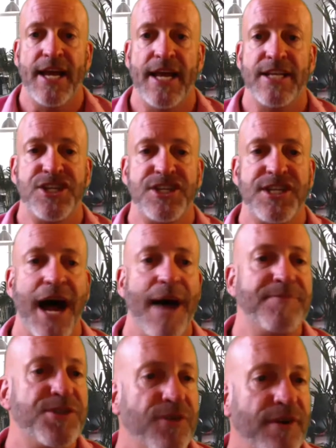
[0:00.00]

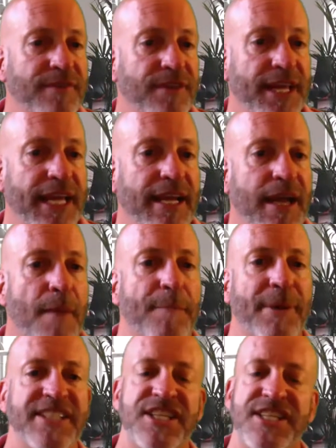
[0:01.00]
stops dribbling
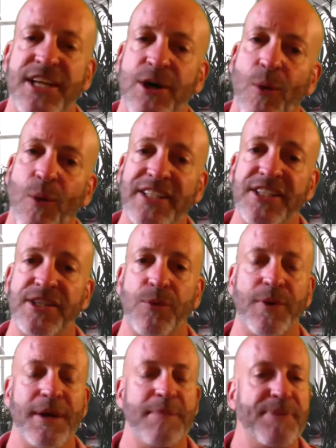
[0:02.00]
but still wants to
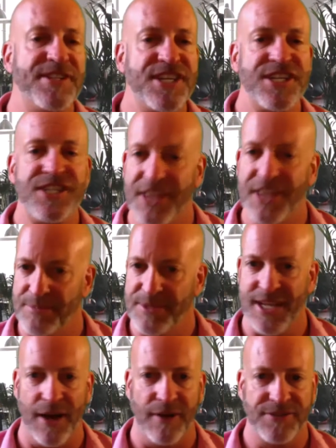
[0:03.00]
reposition
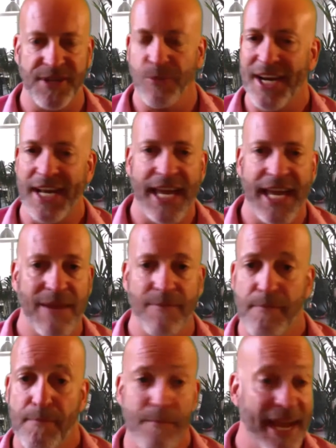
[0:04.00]
themselves. They want to keep
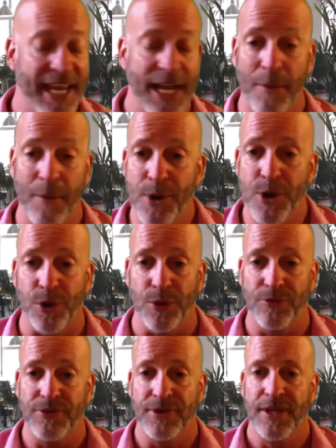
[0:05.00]
making a move.
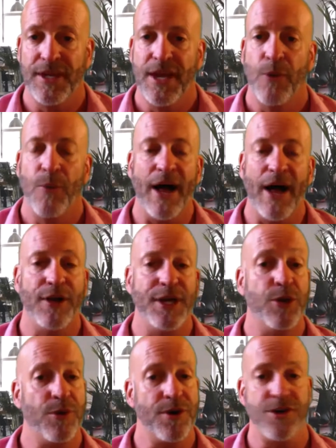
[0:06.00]
Well, in
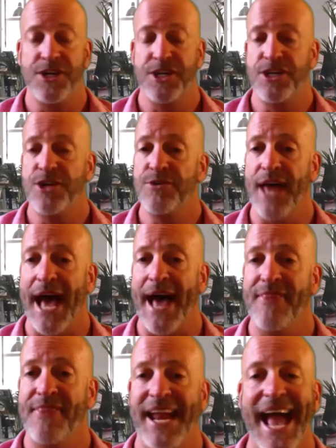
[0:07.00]
order to do that,
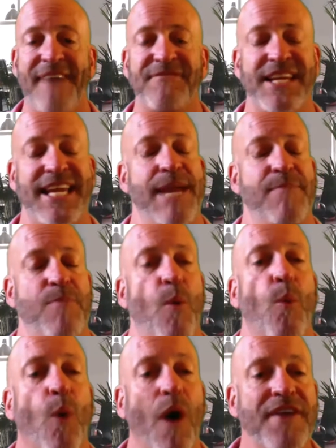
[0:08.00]
they have to keep
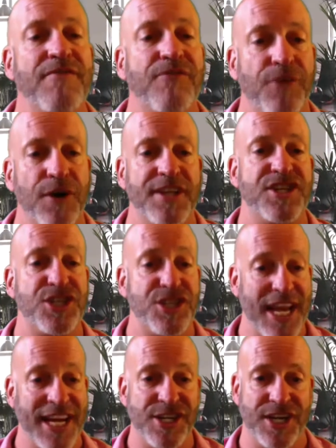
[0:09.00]
one foot
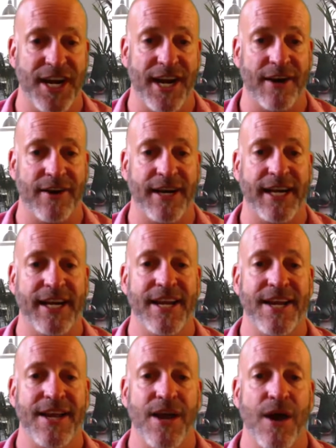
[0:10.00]
stationary
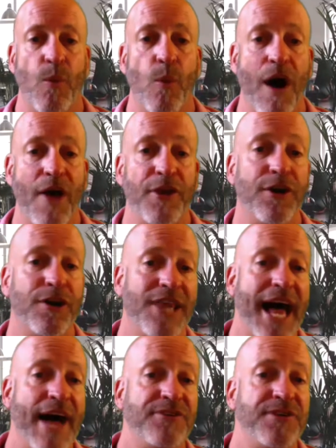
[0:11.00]
while they're
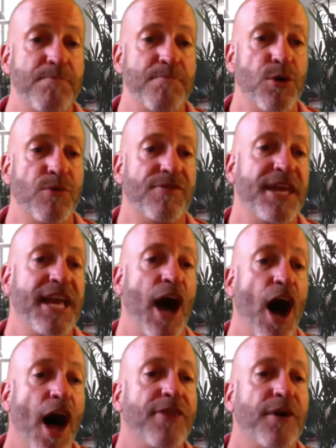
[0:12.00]
allowed to move the
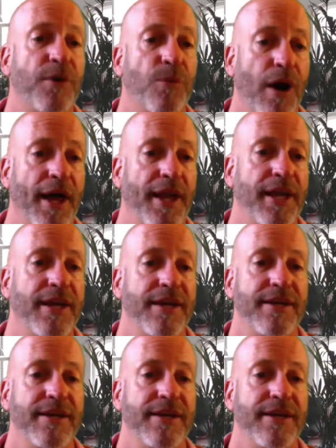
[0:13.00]
other one